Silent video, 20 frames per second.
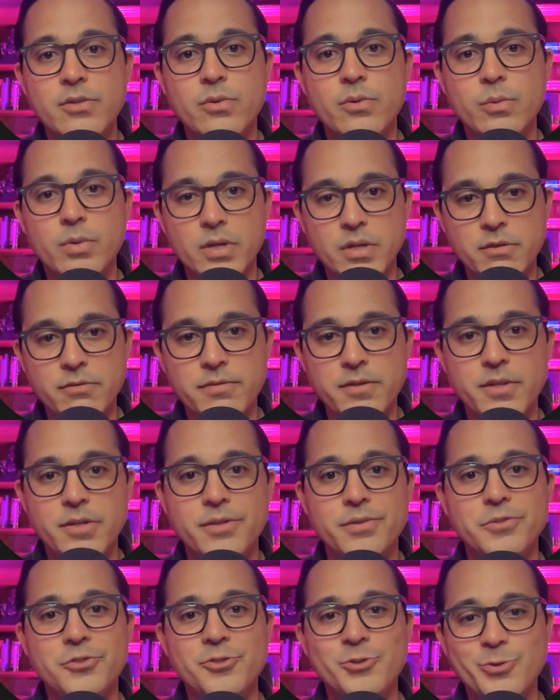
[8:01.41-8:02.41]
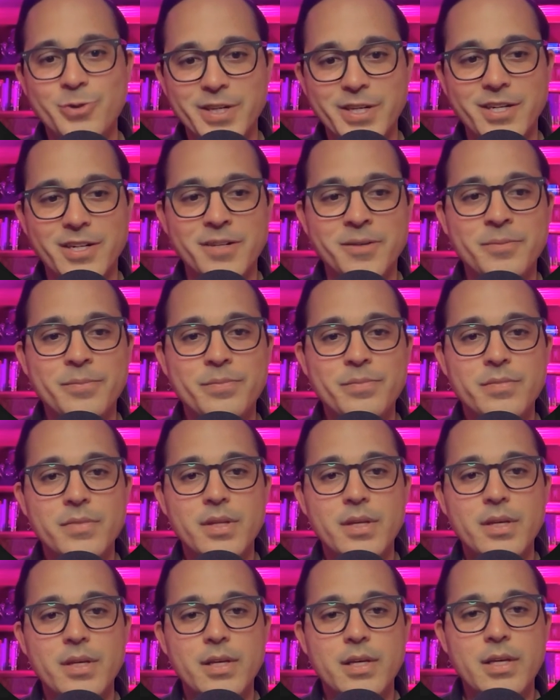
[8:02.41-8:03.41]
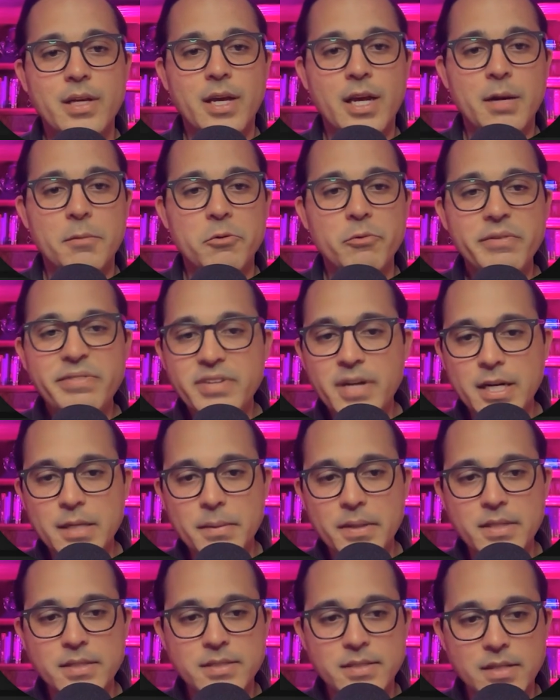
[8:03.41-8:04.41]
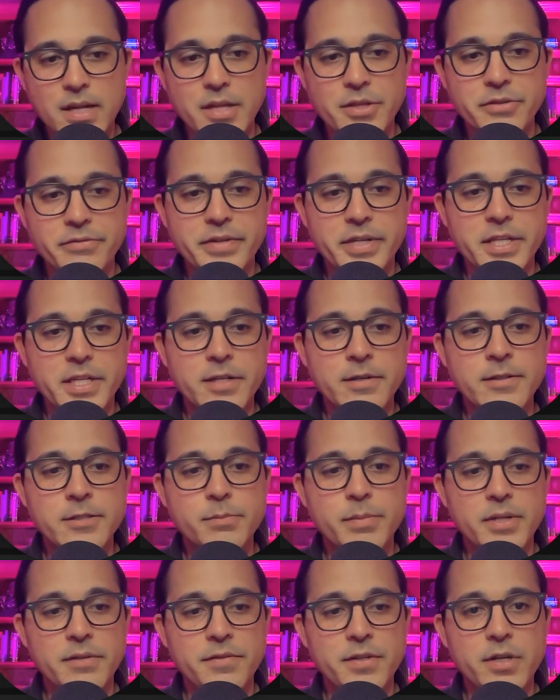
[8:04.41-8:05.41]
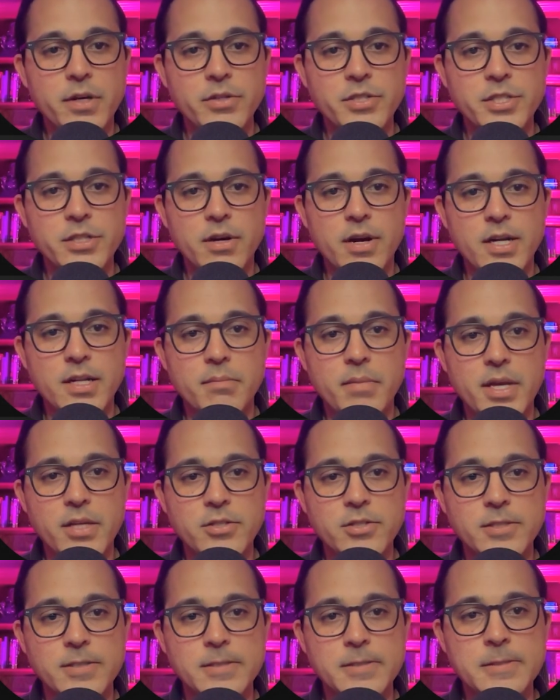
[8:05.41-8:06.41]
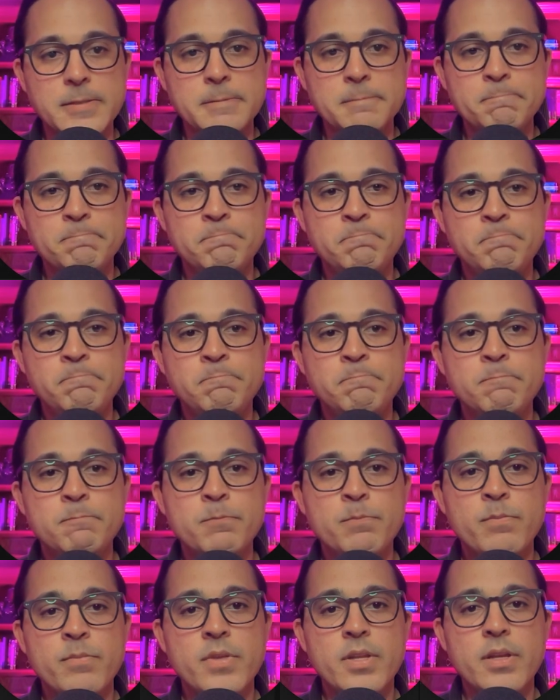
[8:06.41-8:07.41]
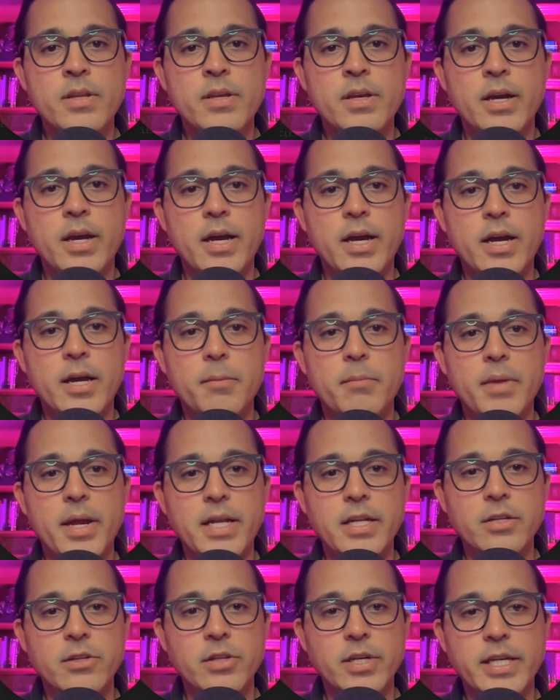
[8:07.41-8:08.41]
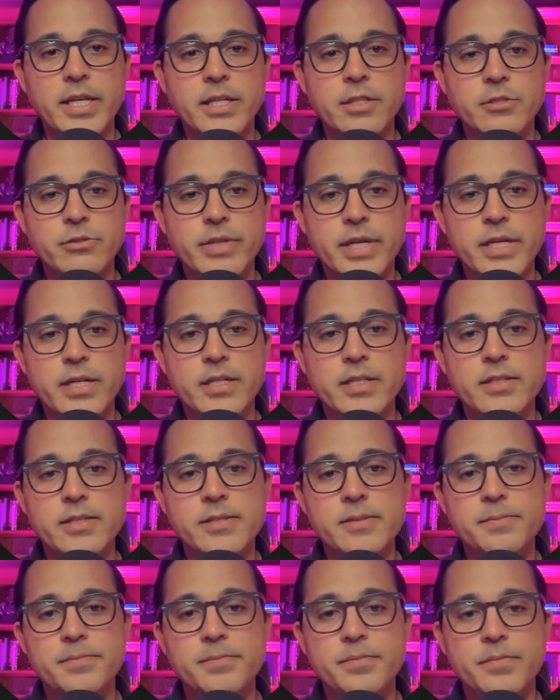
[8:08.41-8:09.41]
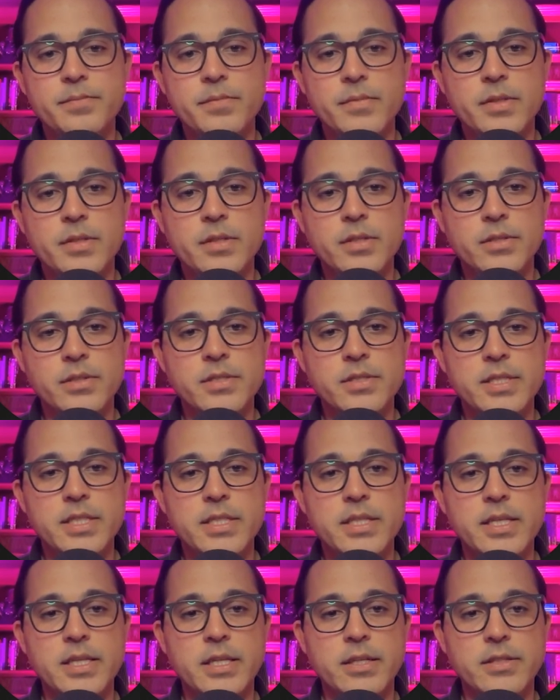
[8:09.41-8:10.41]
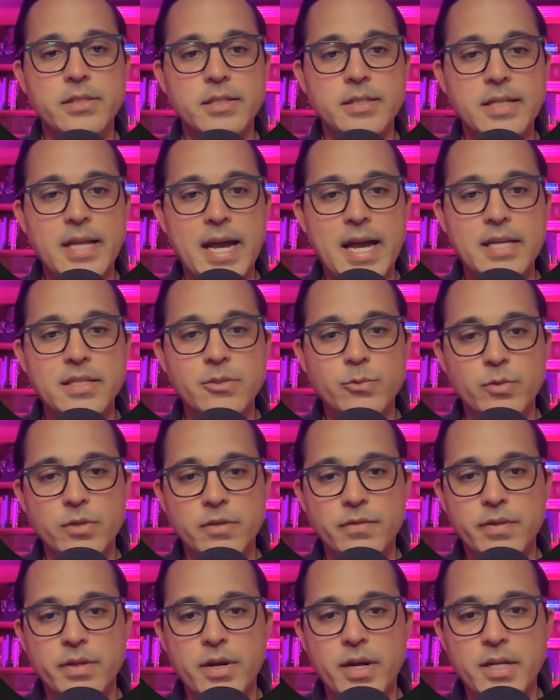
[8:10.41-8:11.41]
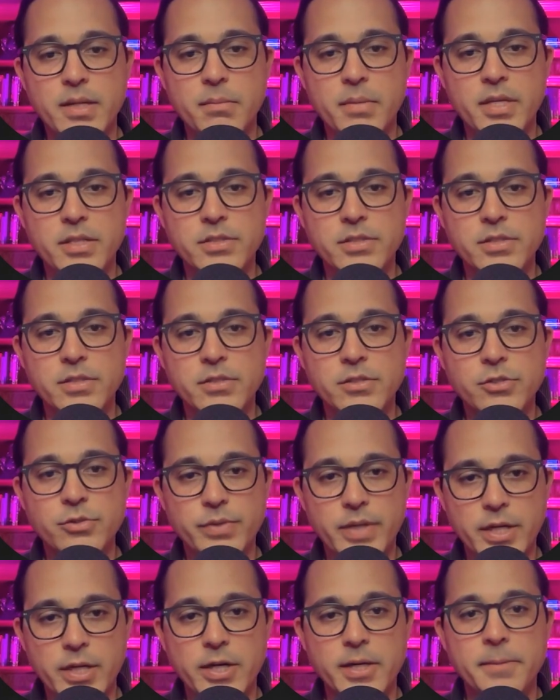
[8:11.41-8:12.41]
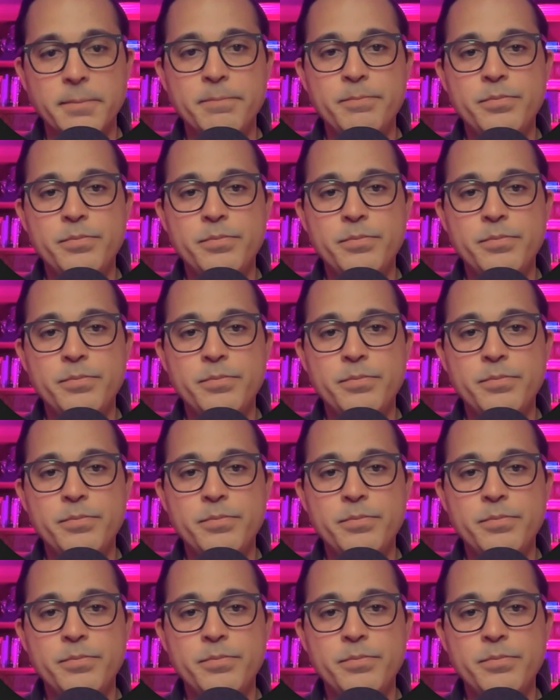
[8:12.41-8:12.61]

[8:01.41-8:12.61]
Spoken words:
workflow trigger. And we've talked about this in other videos, but if you go to your automations and you look at your triggers, you'll see that there's a task workflow automation trigger,